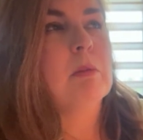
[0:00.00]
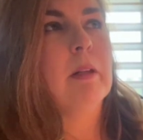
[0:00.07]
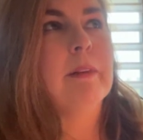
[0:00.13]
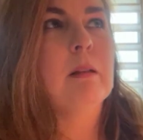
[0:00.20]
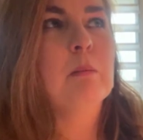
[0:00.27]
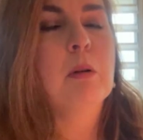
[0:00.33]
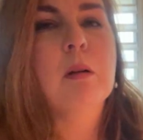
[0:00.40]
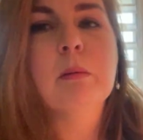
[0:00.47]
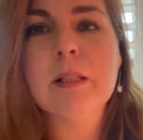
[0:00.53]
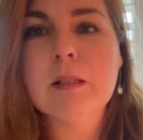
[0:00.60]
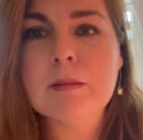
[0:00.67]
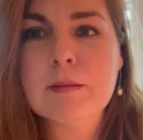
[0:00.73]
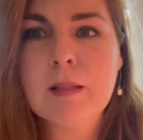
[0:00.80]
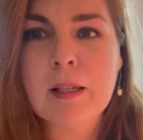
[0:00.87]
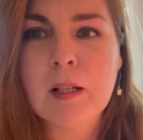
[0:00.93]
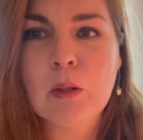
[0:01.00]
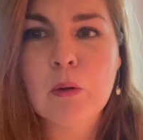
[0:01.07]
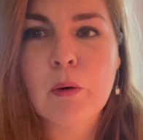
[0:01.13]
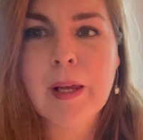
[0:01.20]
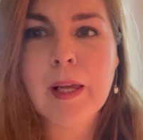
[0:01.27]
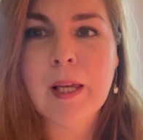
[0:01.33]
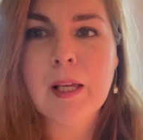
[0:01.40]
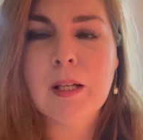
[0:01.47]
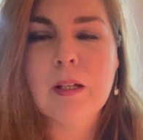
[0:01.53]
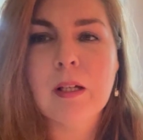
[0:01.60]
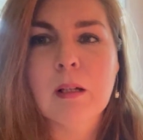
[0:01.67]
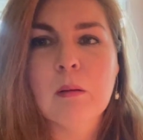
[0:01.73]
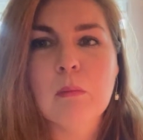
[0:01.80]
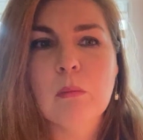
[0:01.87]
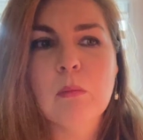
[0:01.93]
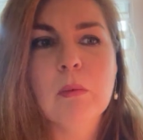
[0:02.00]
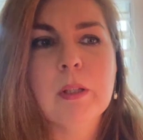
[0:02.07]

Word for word: I think probably in the second grade, um,